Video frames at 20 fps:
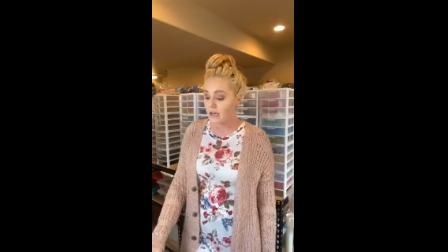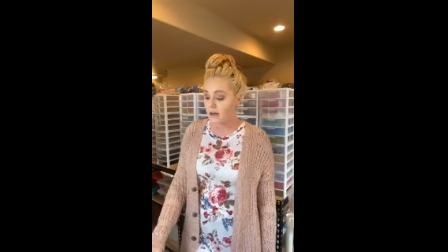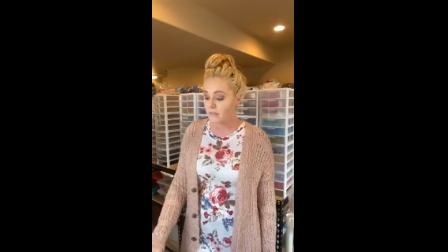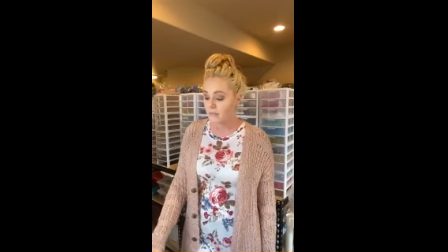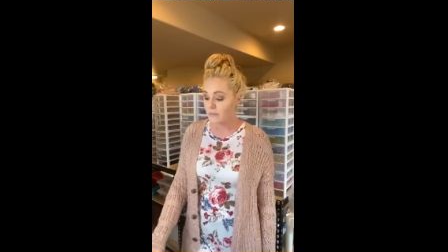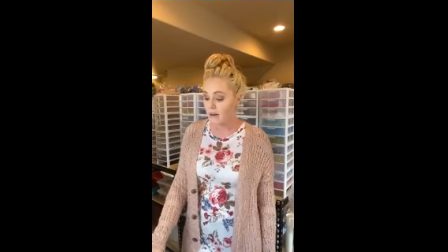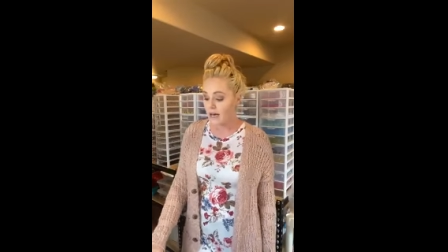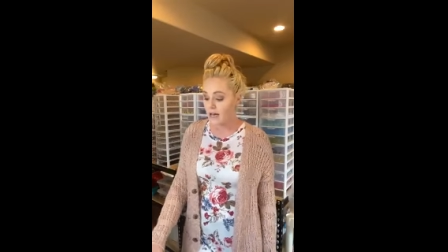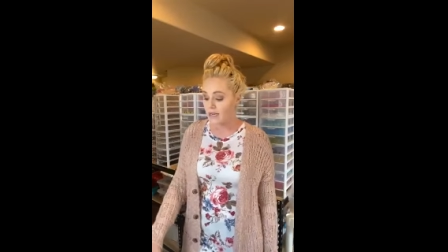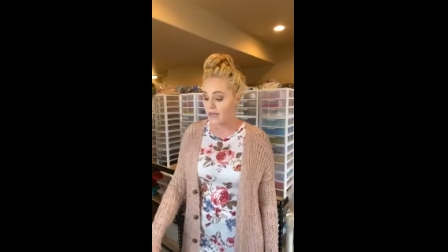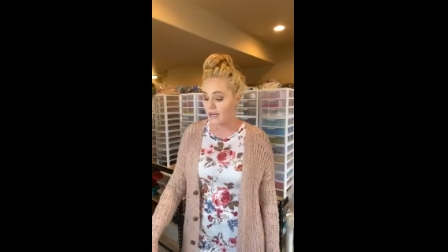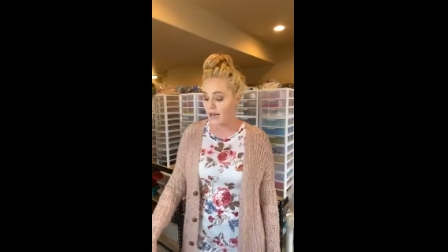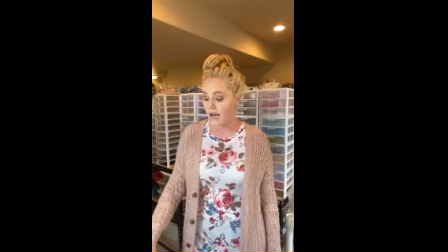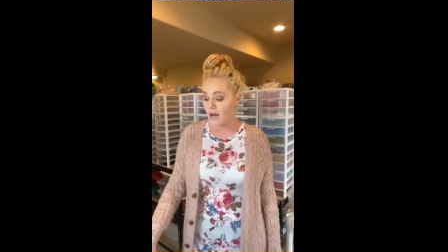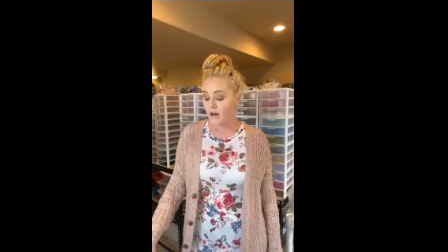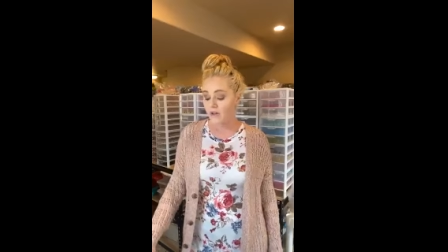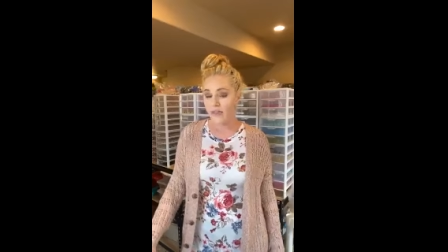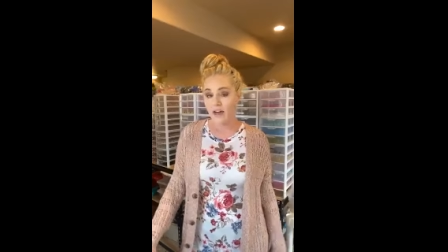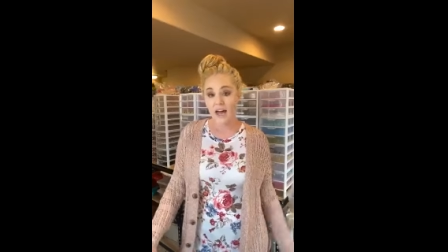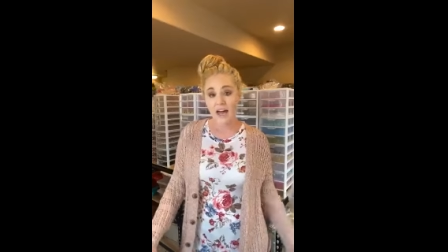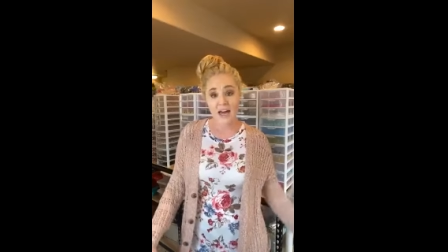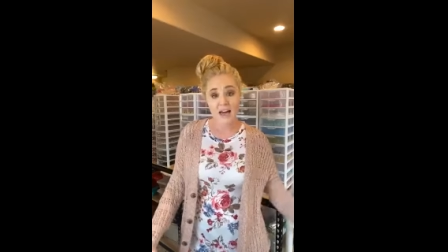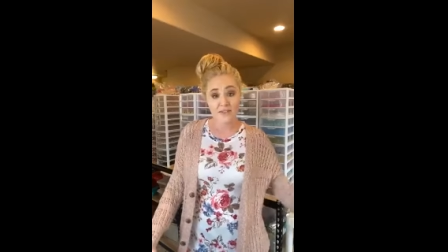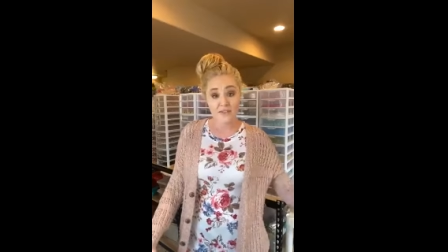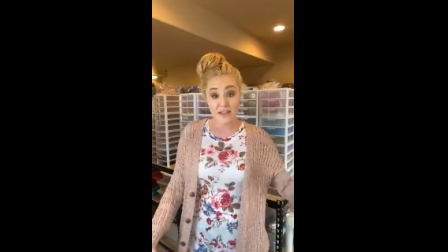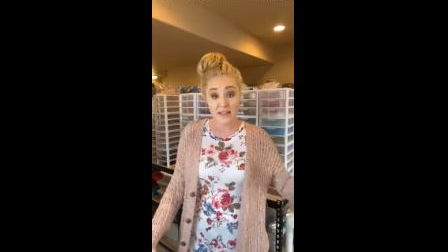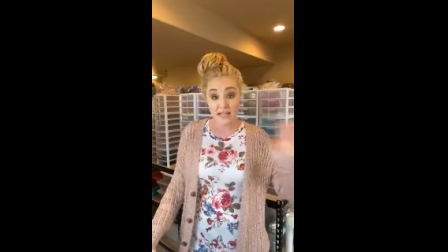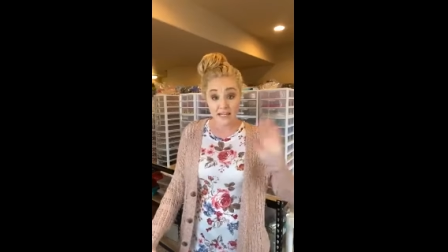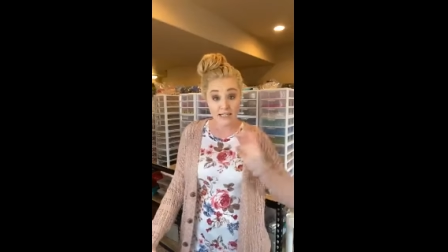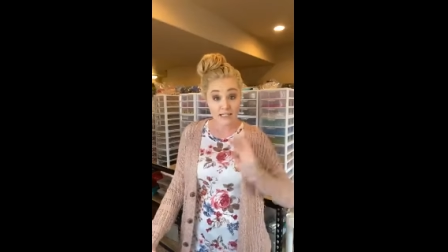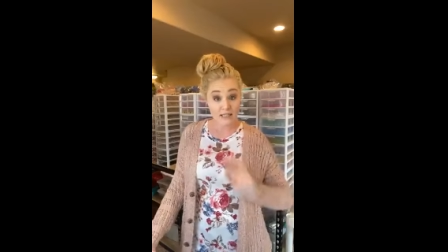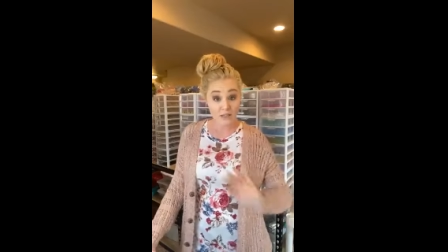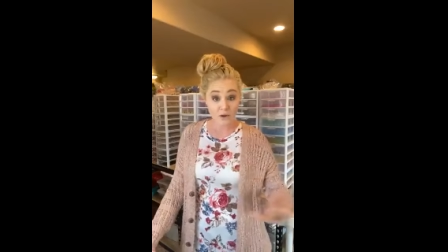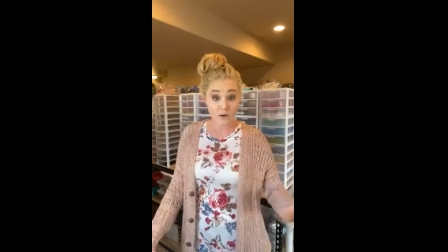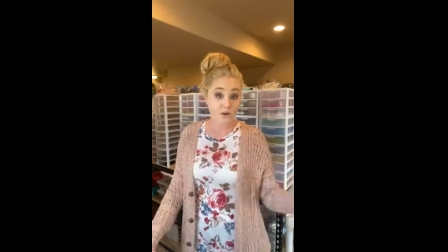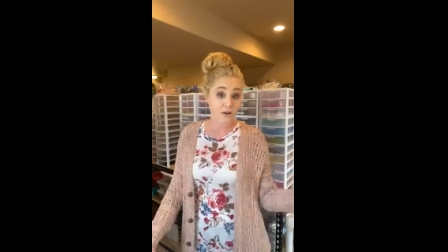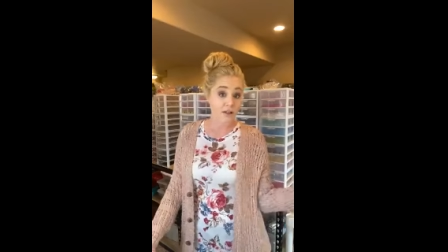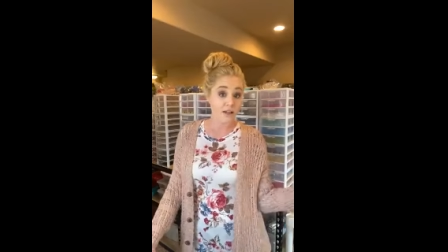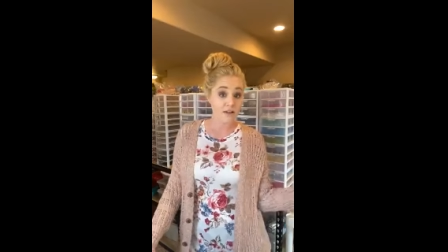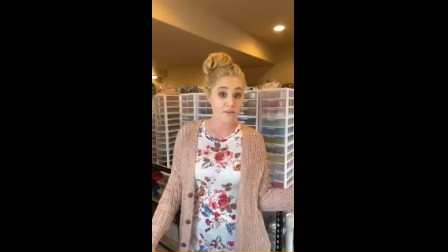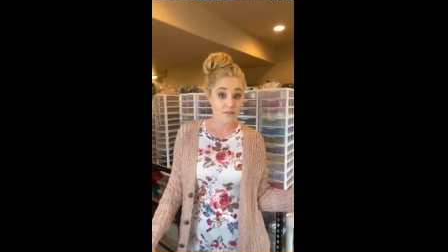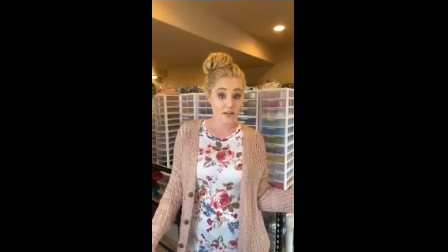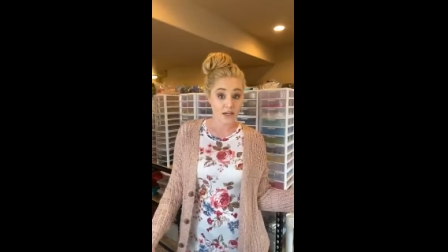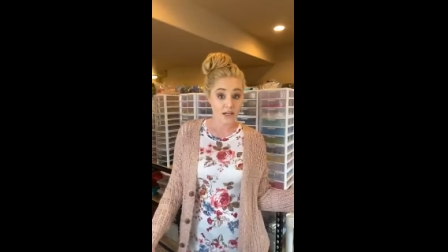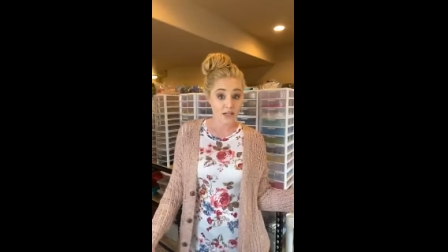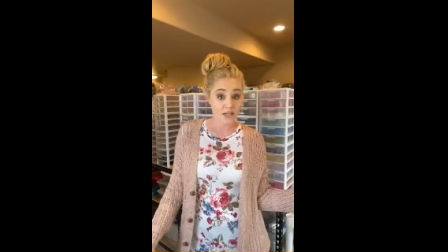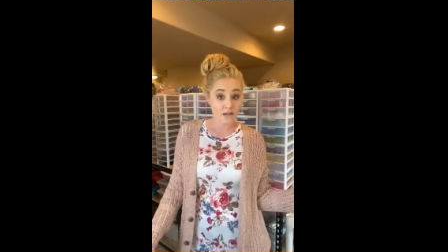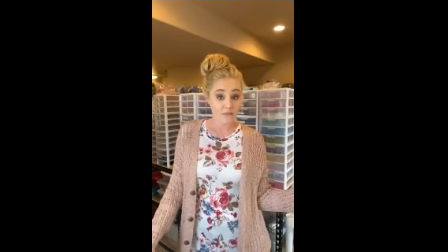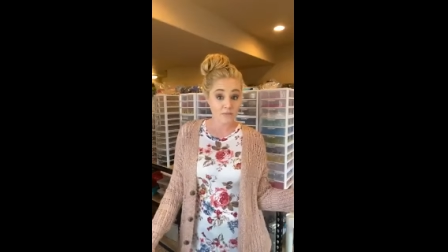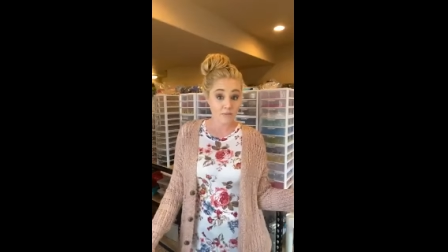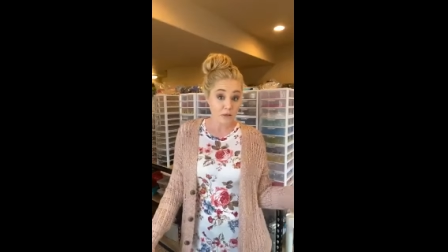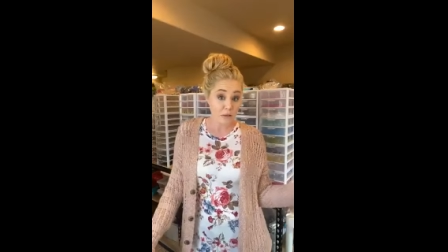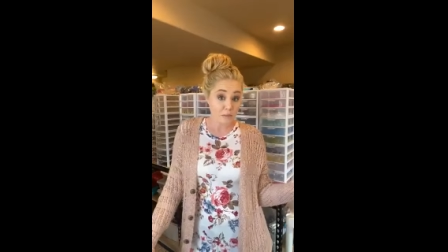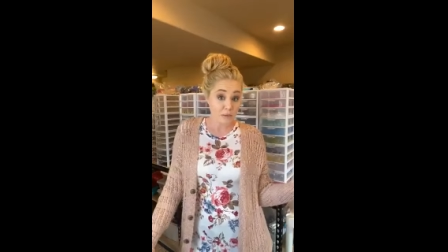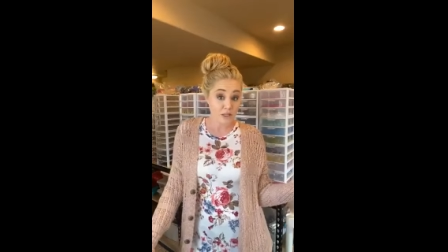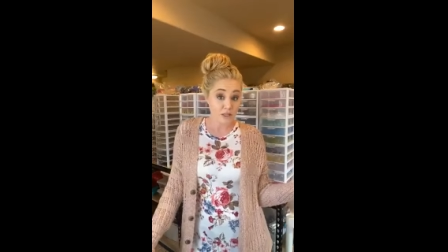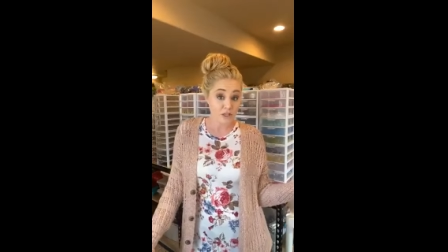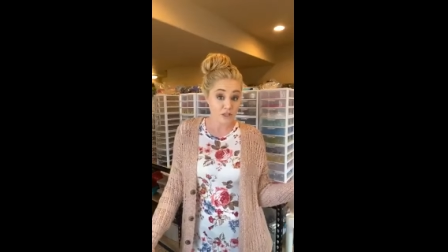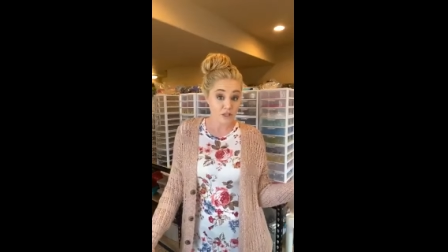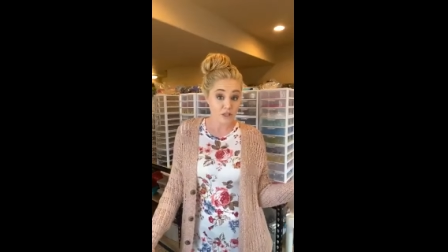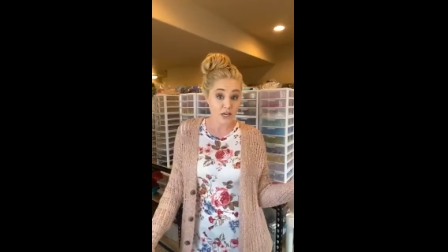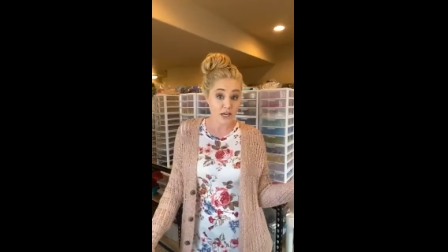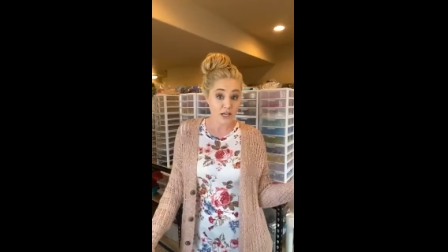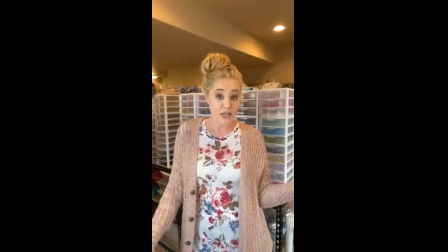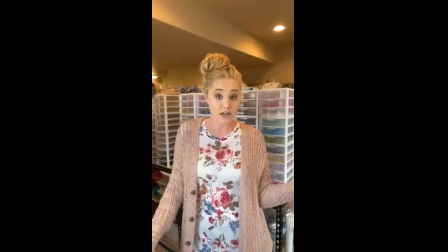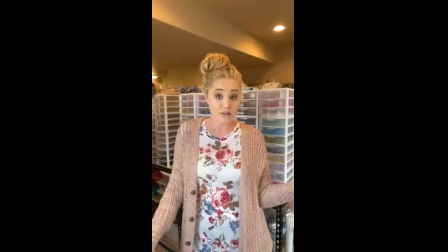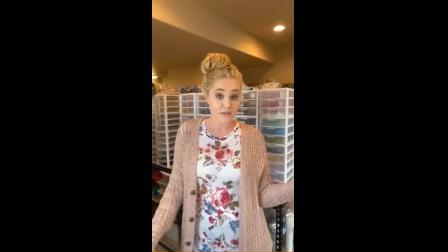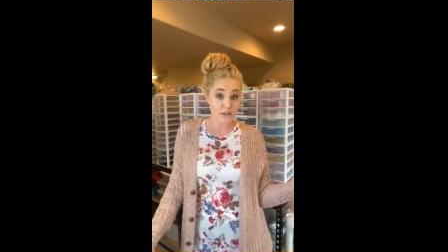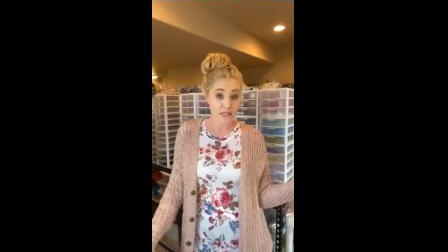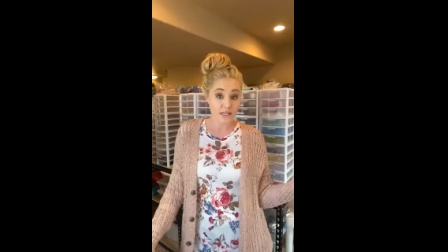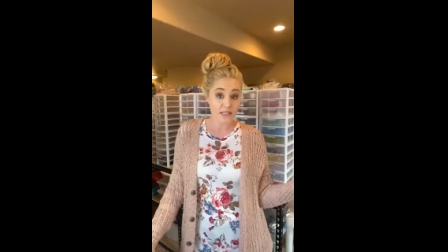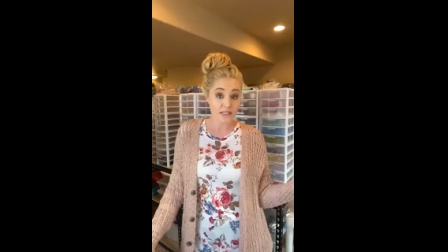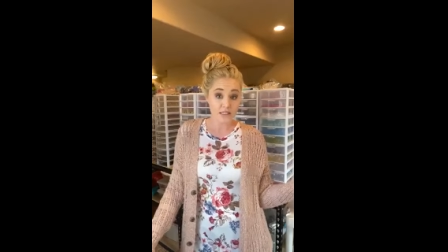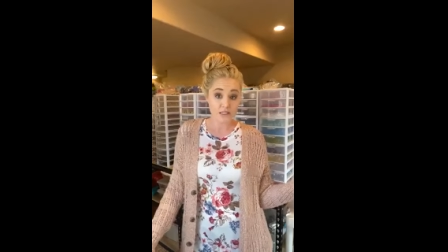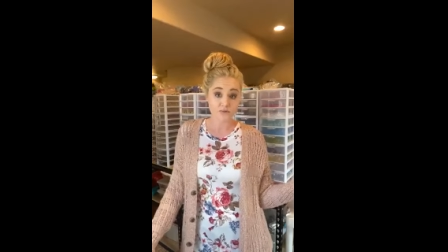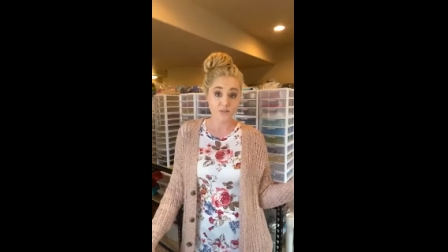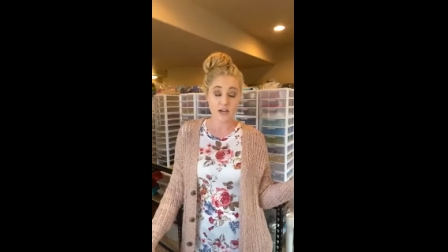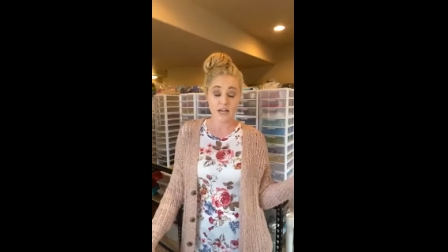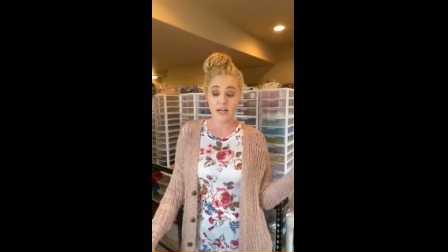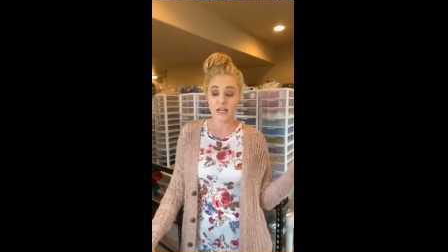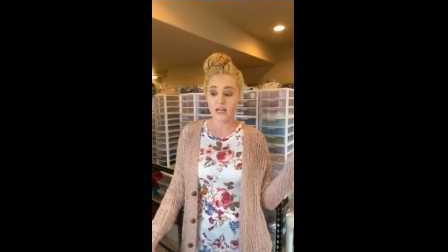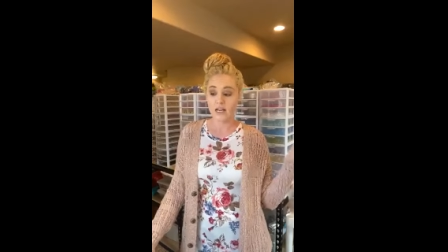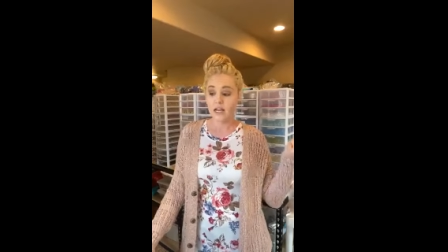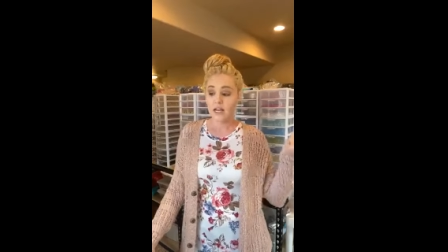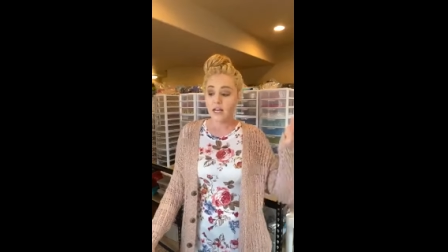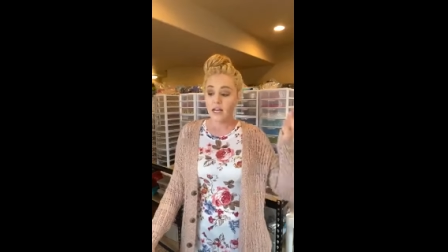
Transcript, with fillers: But now that everything is totally fine, pretty much in China, everything is fine.